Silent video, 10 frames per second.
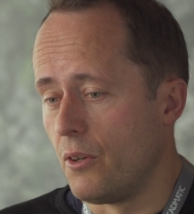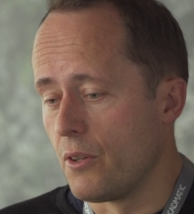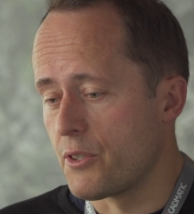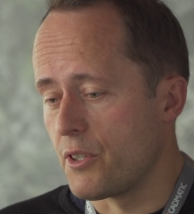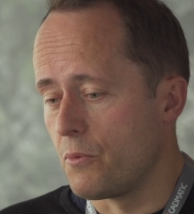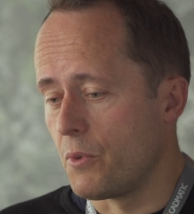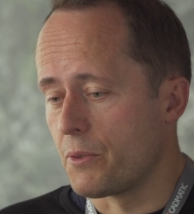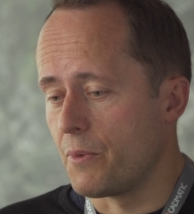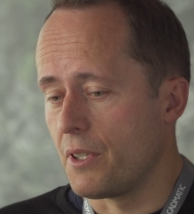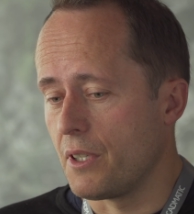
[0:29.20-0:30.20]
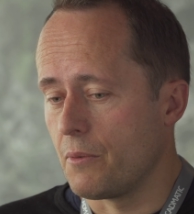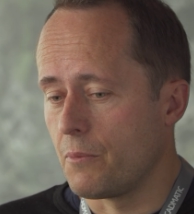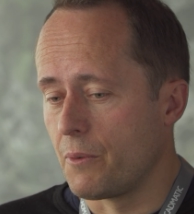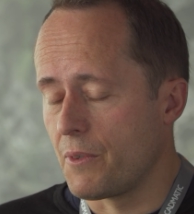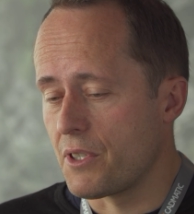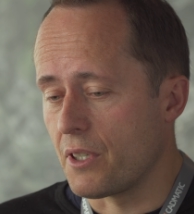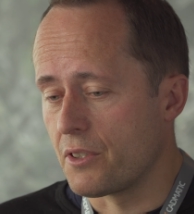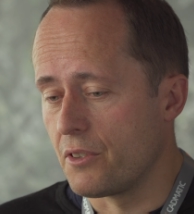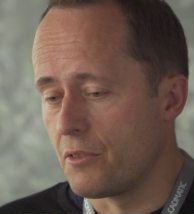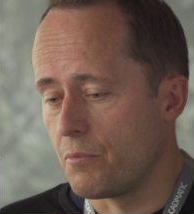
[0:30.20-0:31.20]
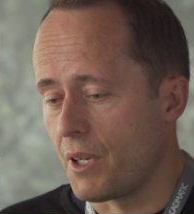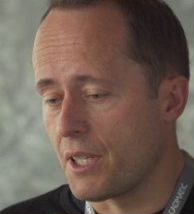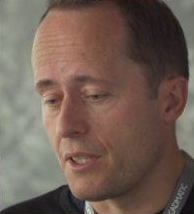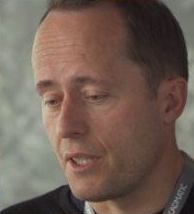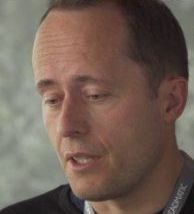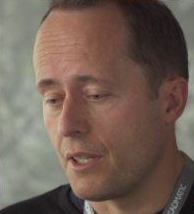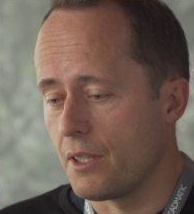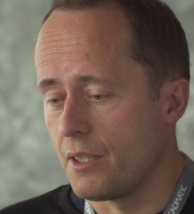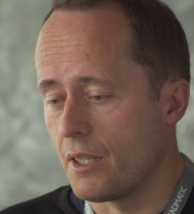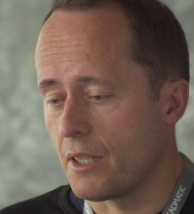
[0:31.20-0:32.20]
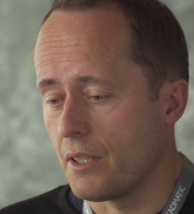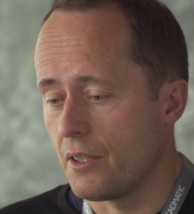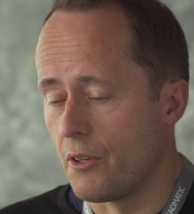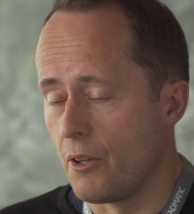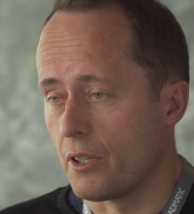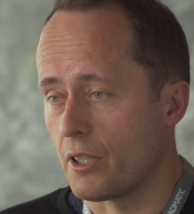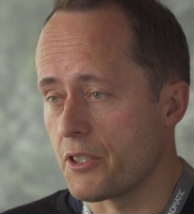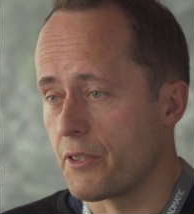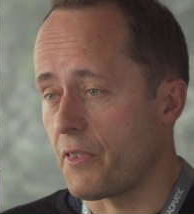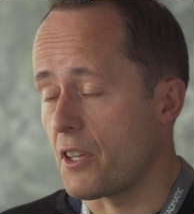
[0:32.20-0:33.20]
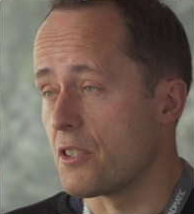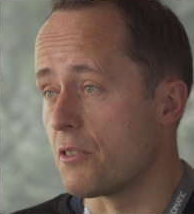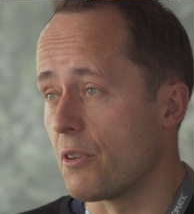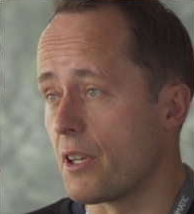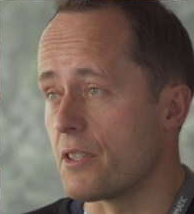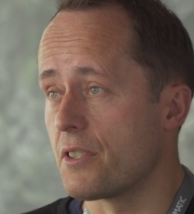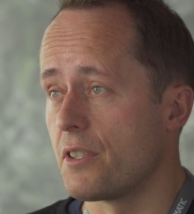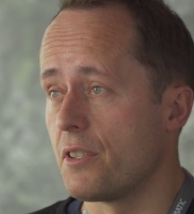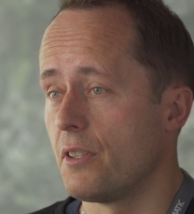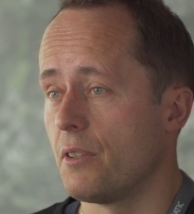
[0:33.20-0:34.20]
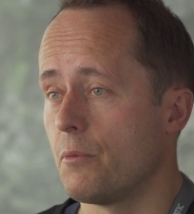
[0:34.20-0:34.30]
also when we started to make the hull classification drawings,